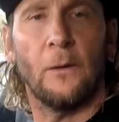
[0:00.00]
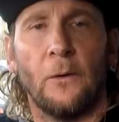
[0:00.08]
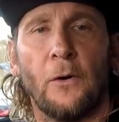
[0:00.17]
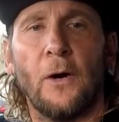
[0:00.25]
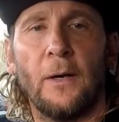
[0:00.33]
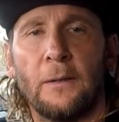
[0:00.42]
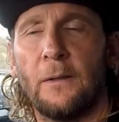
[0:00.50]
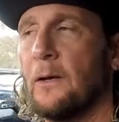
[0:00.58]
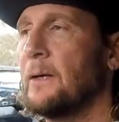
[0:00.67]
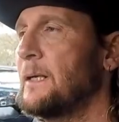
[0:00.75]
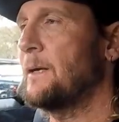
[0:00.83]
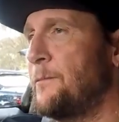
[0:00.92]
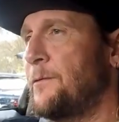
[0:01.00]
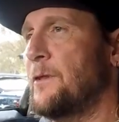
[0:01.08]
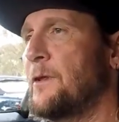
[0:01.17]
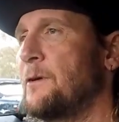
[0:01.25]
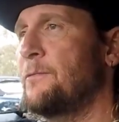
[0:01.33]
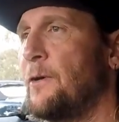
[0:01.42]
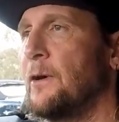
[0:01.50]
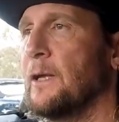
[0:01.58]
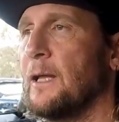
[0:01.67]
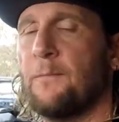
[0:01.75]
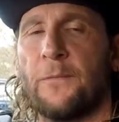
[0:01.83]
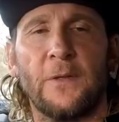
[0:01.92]
All right, lined up for the final
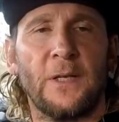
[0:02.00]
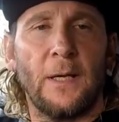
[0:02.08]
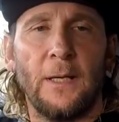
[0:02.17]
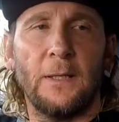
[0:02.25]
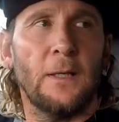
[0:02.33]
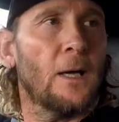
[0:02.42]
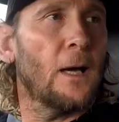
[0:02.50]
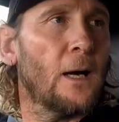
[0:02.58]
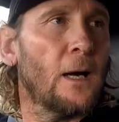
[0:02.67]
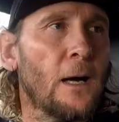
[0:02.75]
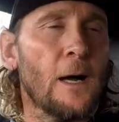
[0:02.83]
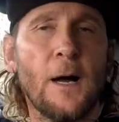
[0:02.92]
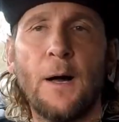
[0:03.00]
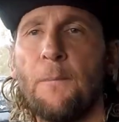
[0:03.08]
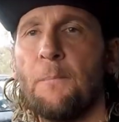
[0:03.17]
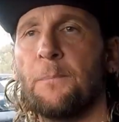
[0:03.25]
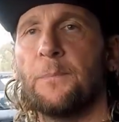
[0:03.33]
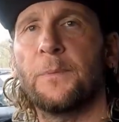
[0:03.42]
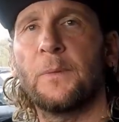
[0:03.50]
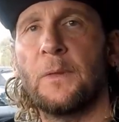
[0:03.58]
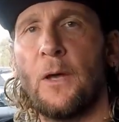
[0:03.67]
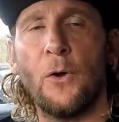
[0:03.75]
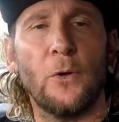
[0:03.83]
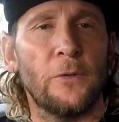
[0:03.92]
lap for the day.
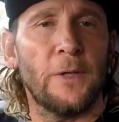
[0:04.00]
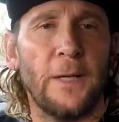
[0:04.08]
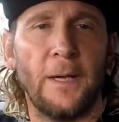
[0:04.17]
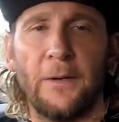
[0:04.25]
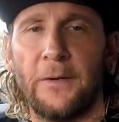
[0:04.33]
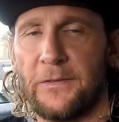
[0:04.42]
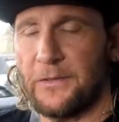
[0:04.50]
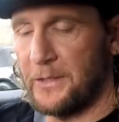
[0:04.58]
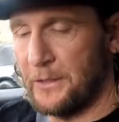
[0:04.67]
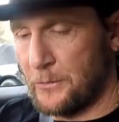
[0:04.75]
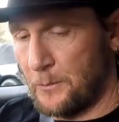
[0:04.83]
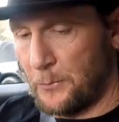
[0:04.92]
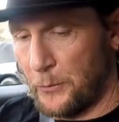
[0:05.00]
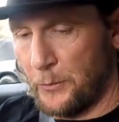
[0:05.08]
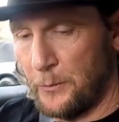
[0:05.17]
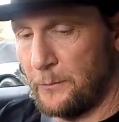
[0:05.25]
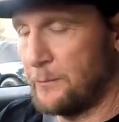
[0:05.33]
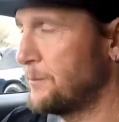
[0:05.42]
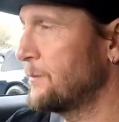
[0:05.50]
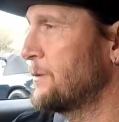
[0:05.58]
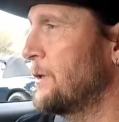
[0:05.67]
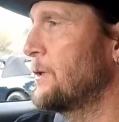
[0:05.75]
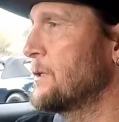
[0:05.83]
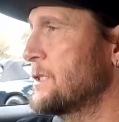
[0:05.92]
Know the areas that need to improve,
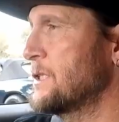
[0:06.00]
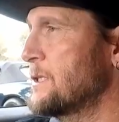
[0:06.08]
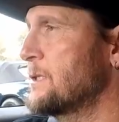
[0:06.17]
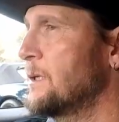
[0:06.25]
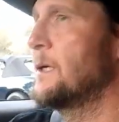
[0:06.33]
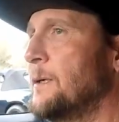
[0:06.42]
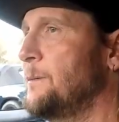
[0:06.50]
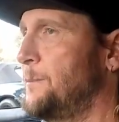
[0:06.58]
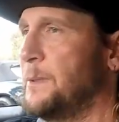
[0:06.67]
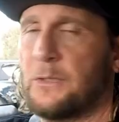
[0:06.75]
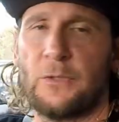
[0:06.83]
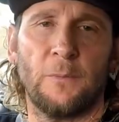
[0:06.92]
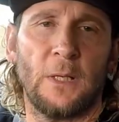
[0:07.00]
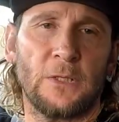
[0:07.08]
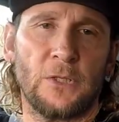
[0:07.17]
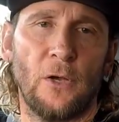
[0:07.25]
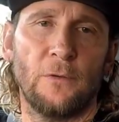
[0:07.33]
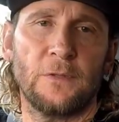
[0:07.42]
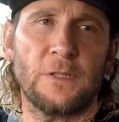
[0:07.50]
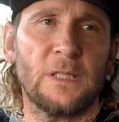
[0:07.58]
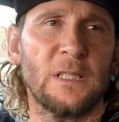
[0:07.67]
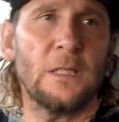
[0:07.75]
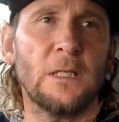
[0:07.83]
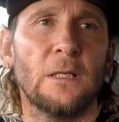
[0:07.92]
so it's just a bit too much
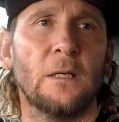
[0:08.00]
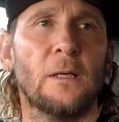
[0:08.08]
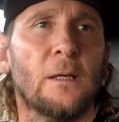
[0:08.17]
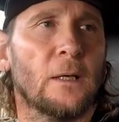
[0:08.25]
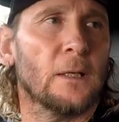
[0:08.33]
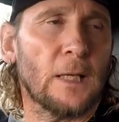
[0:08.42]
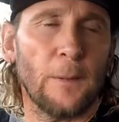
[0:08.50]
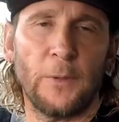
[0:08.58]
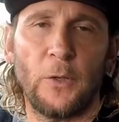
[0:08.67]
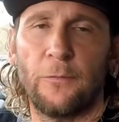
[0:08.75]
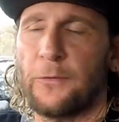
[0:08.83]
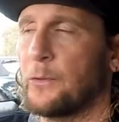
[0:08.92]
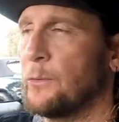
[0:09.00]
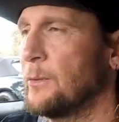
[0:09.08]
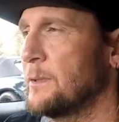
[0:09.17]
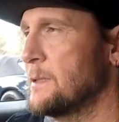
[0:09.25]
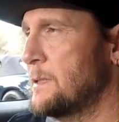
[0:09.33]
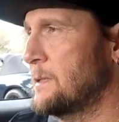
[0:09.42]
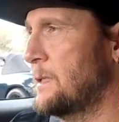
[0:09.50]
oversteer coming off the corners.